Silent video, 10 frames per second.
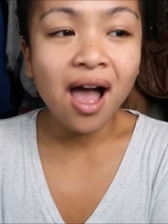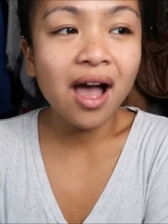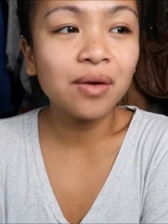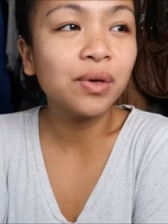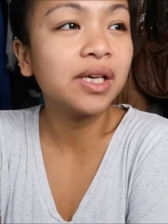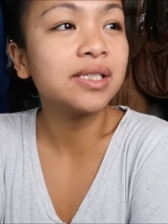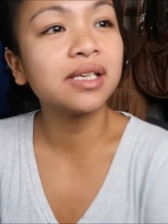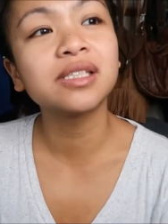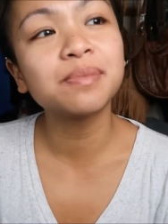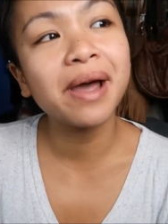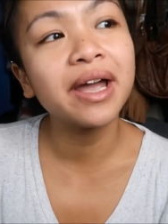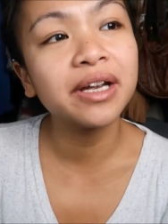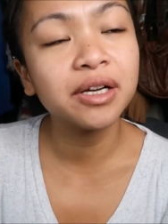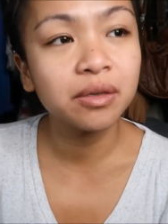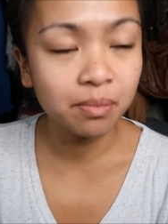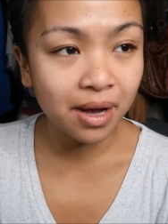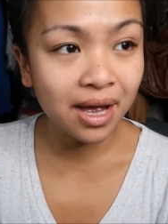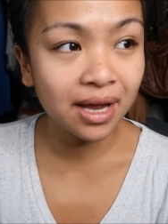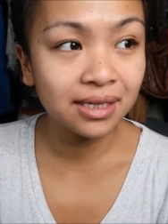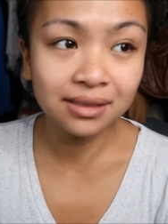I was inspired
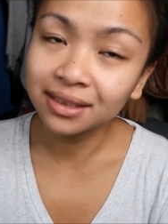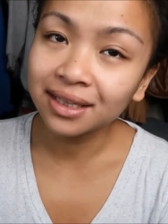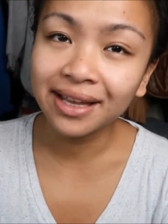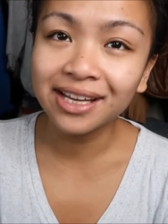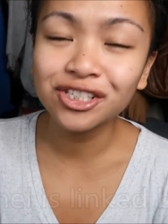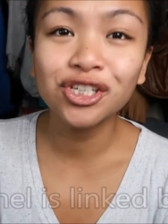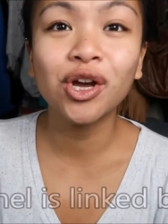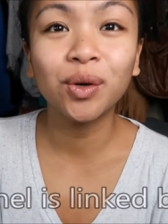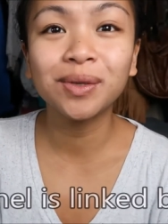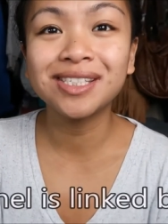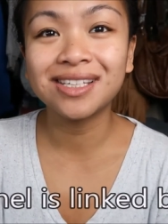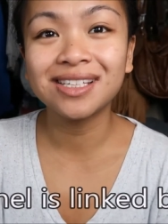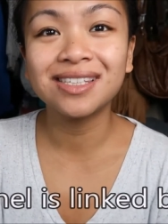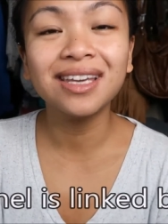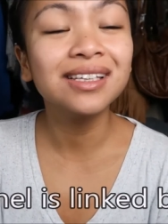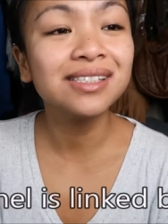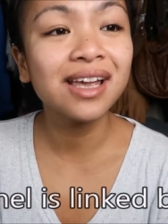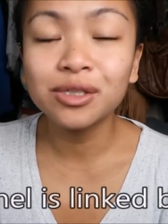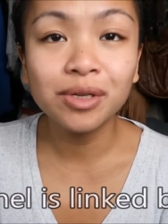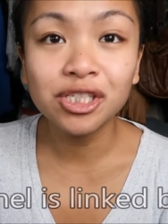by Nicolette, she always does these. I
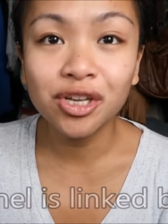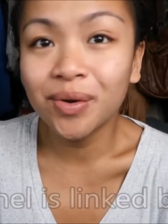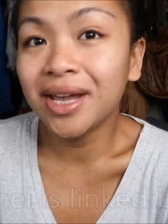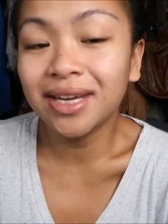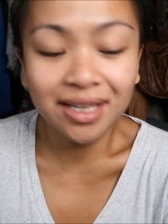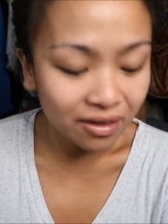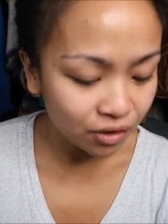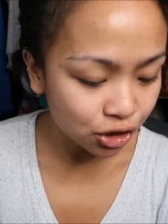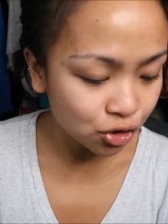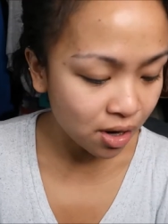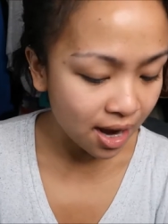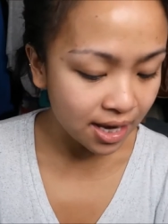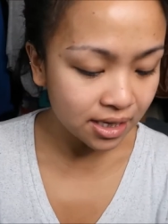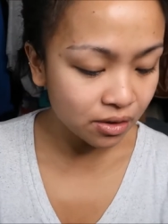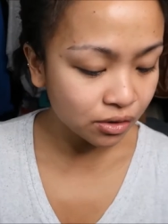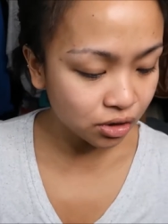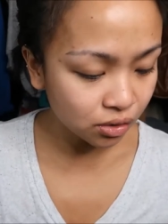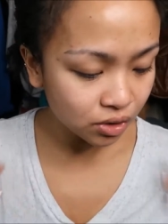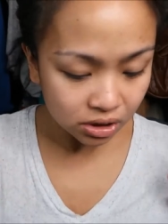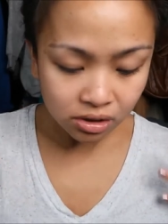just wanted to go ahead and give it a try and
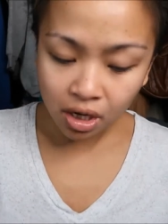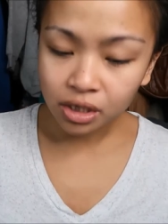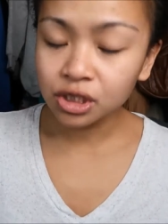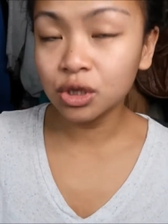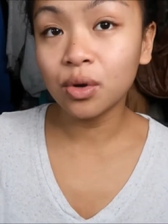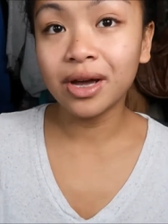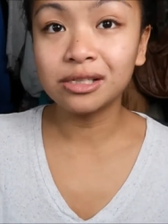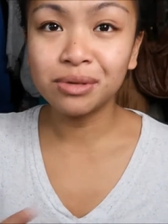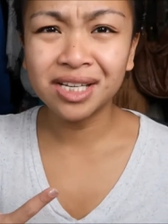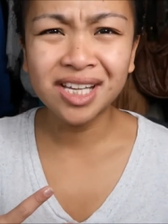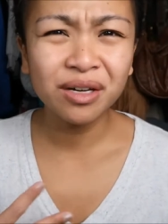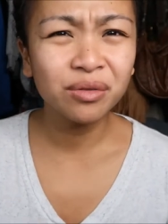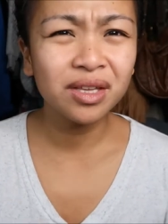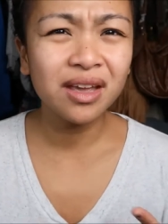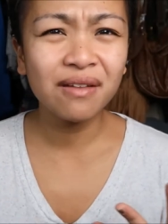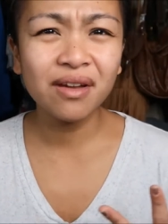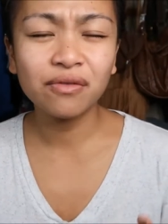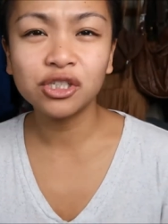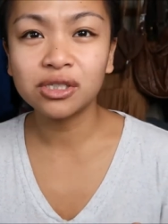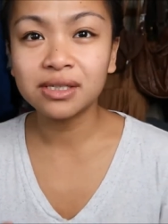also just talk to you guys because I don't think I've
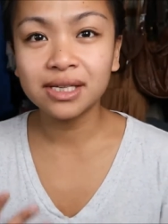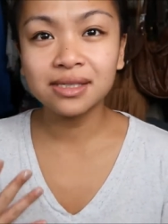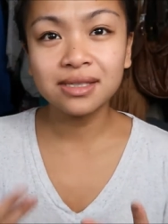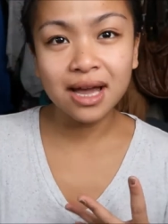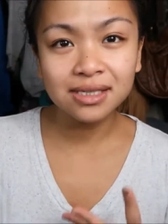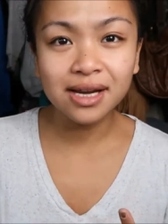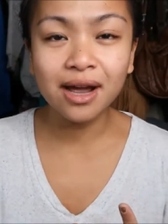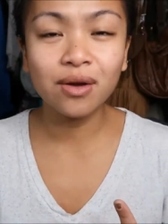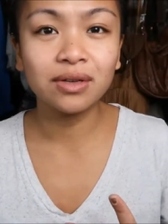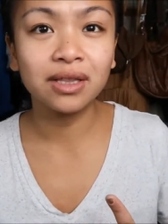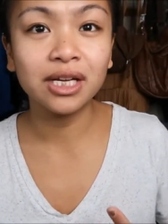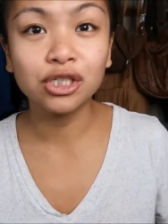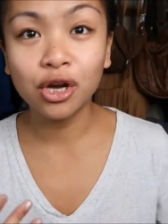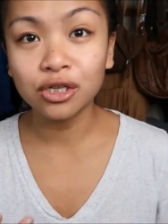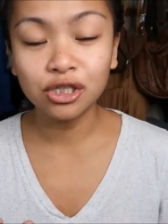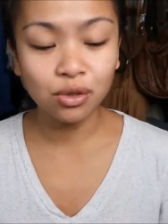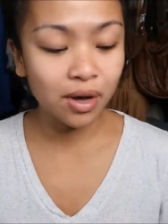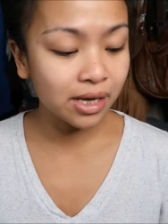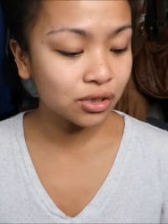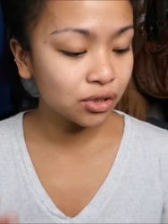ever just like sat down and like talked to you
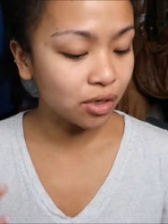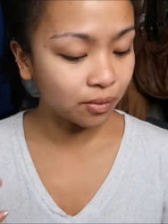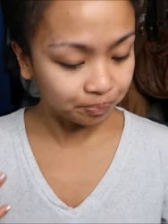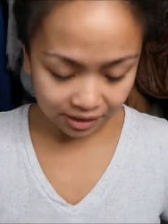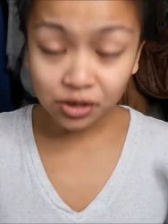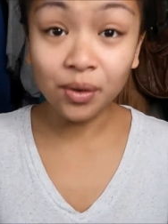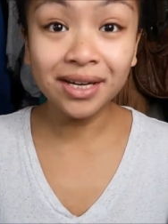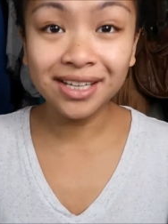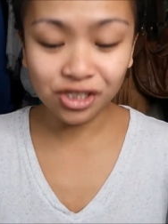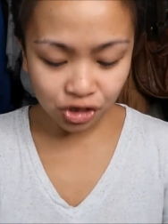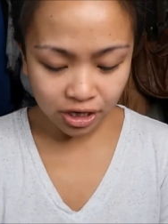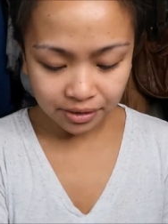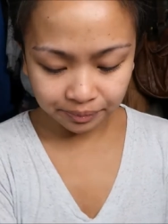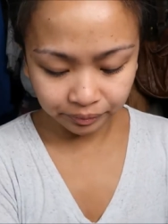guys. So let's go ahead and get started.